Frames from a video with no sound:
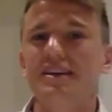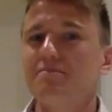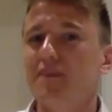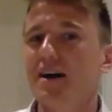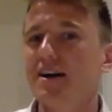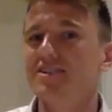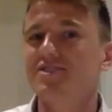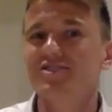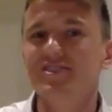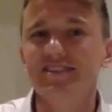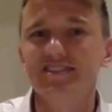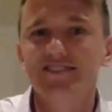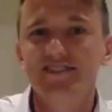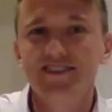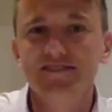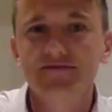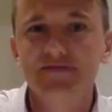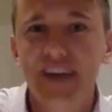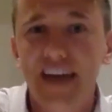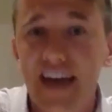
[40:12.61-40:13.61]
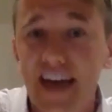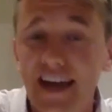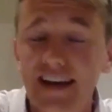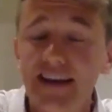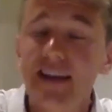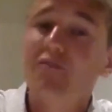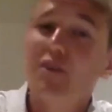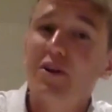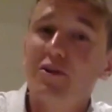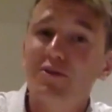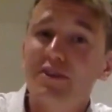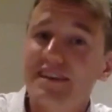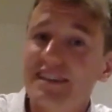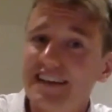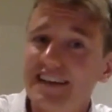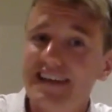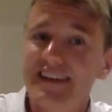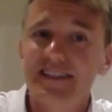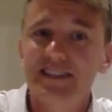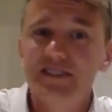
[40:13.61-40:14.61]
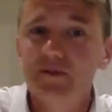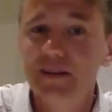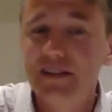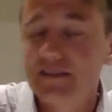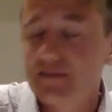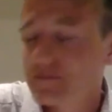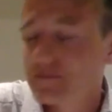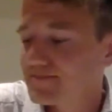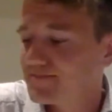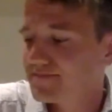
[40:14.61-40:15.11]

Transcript: Much easier and very clean as well.